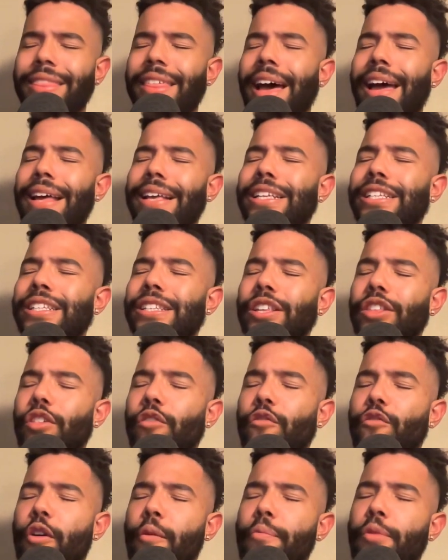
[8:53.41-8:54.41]
That is
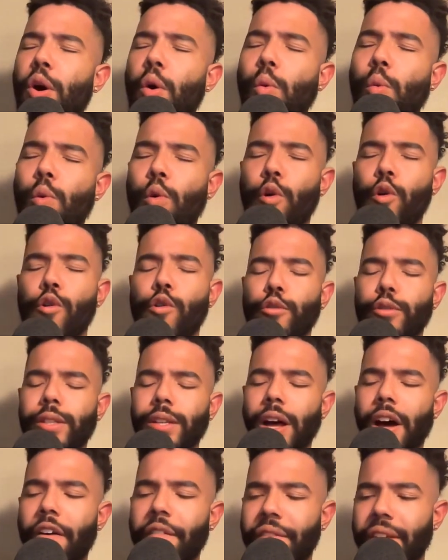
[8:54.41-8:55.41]
from the words
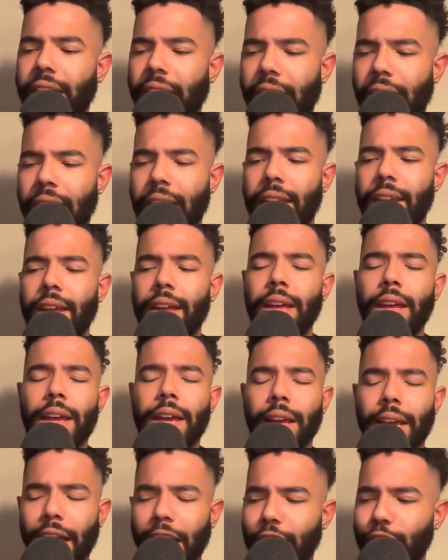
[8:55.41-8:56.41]
of Ken
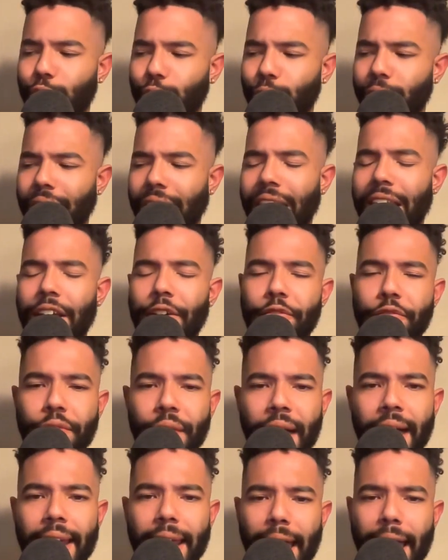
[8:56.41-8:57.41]
Kendrick. And if
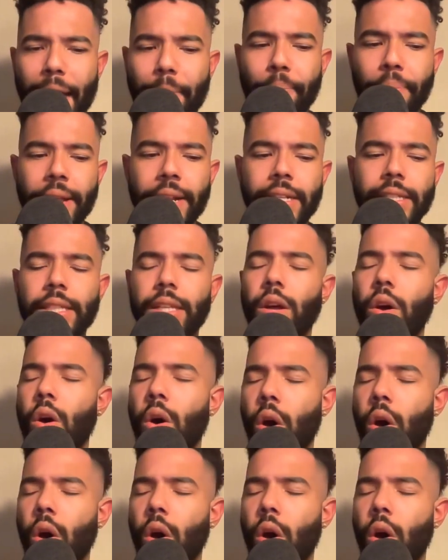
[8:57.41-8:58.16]
that happens,